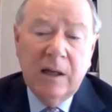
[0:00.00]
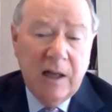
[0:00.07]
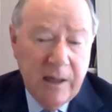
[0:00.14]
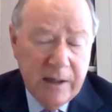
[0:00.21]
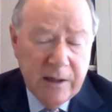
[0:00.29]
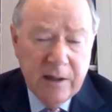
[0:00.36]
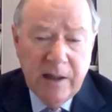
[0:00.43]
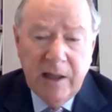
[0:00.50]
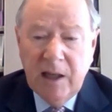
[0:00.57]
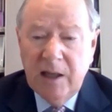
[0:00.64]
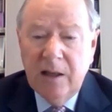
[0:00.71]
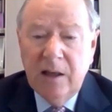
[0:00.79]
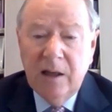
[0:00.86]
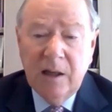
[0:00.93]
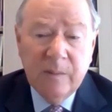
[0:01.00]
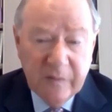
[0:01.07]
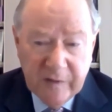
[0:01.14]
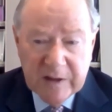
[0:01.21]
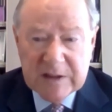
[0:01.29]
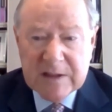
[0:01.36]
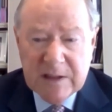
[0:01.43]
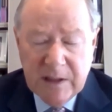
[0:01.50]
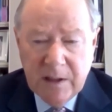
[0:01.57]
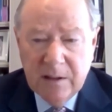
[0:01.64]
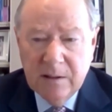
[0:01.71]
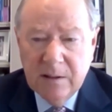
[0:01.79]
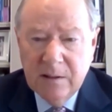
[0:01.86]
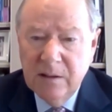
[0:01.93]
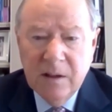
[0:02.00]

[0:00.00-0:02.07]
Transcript: clearly and obviously